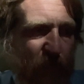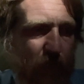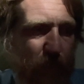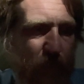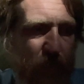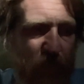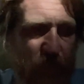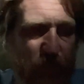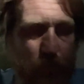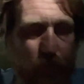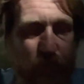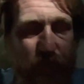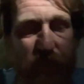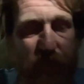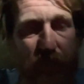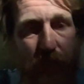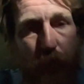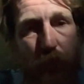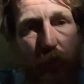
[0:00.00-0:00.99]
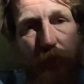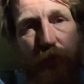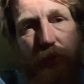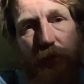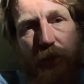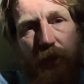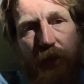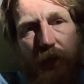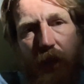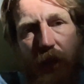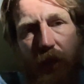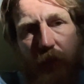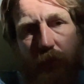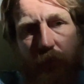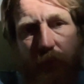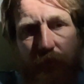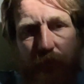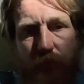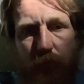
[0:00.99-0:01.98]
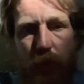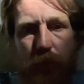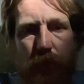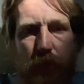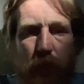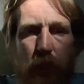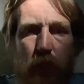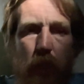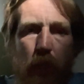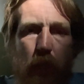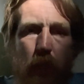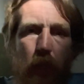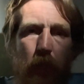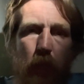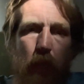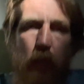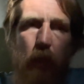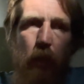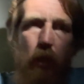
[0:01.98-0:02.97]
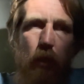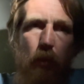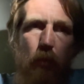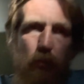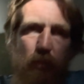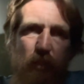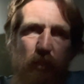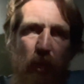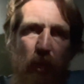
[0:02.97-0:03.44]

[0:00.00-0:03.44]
that was day 139, 140. Day